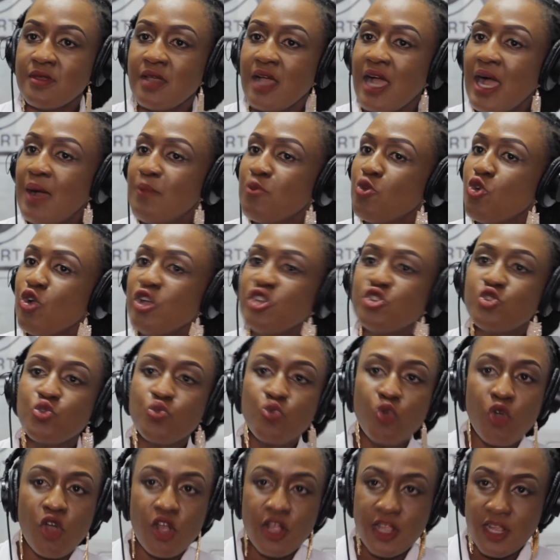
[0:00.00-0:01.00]
I'm going to
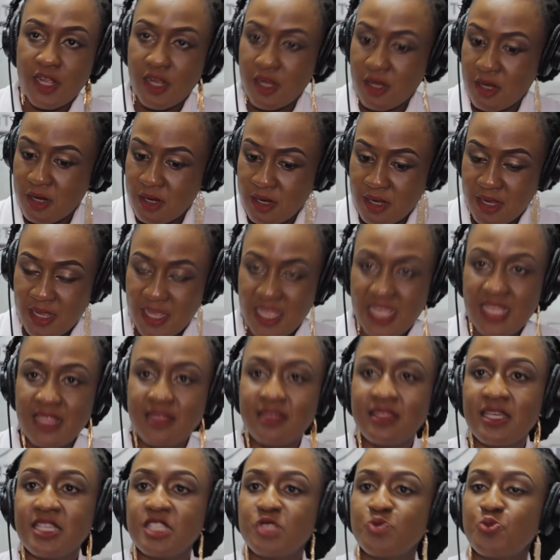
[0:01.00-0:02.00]
walk
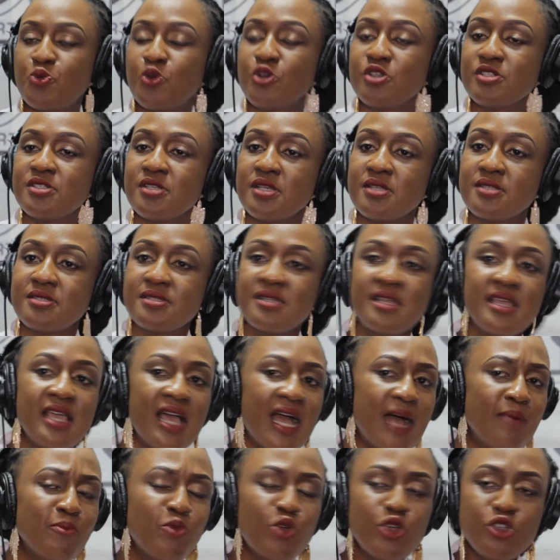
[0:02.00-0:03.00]
in this process.
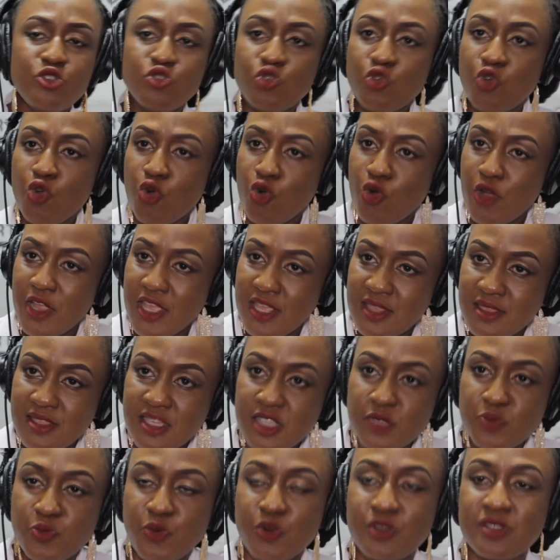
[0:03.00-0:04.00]
I'm going to go in
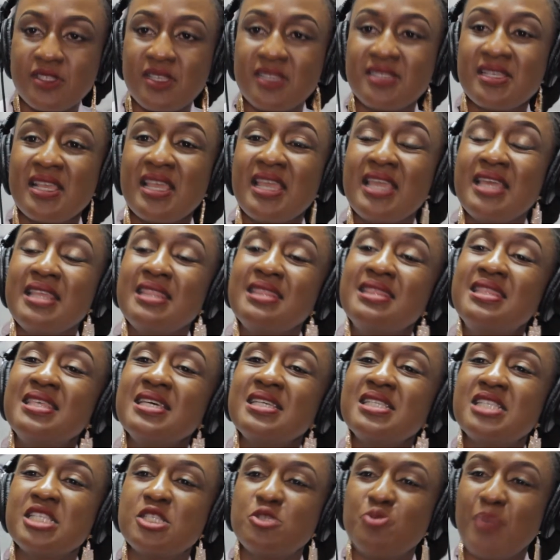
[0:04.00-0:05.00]
this process.
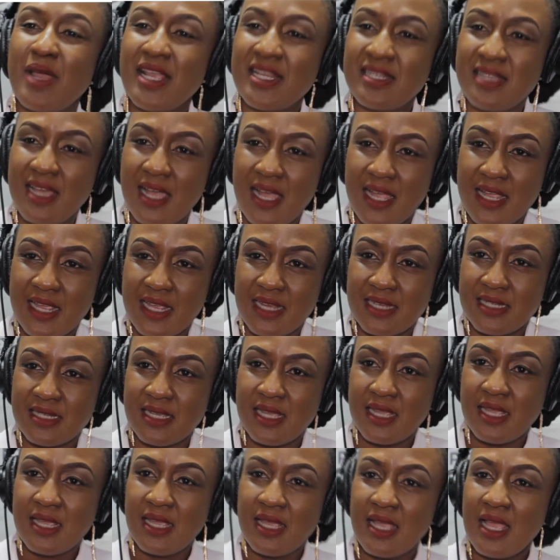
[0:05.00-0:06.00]
This is my target.
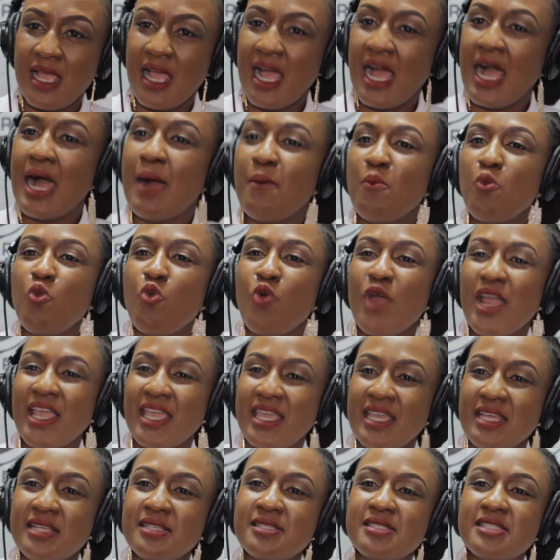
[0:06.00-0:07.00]
I'm
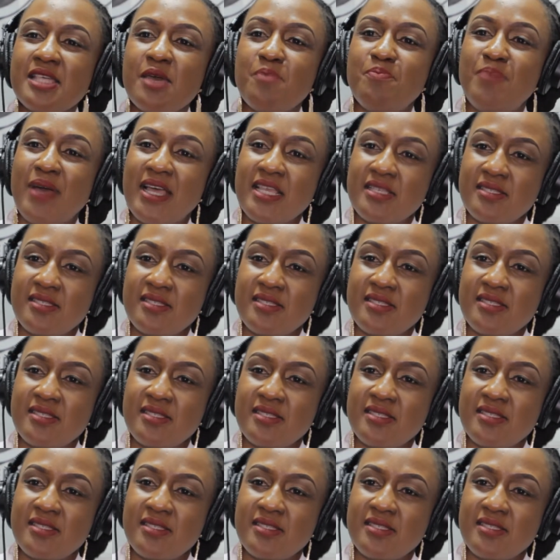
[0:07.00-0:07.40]
working step by